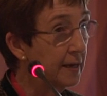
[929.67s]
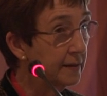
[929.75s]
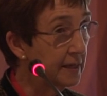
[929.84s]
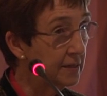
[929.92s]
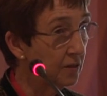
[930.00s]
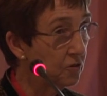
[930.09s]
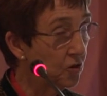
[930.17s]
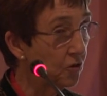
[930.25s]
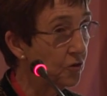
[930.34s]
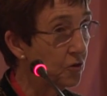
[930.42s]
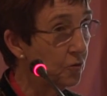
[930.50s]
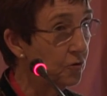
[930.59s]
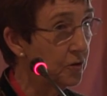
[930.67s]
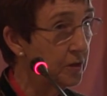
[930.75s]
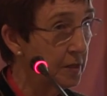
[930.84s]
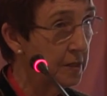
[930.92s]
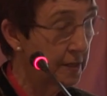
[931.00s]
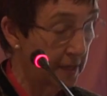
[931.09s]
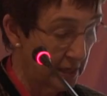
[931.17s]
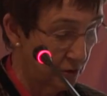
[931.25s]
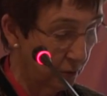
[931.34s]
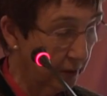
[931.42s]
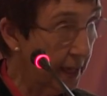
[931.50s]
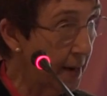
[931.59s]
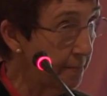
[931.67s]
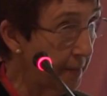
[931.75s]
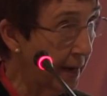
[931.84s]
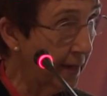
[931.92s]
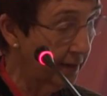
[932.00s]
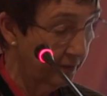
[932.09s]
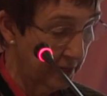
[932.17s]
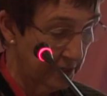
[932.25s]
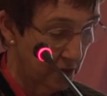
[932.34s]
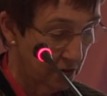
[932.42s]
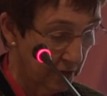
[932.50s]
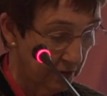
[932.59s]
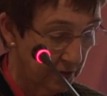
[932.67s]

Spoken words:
These are children whose disease will come back if they don't have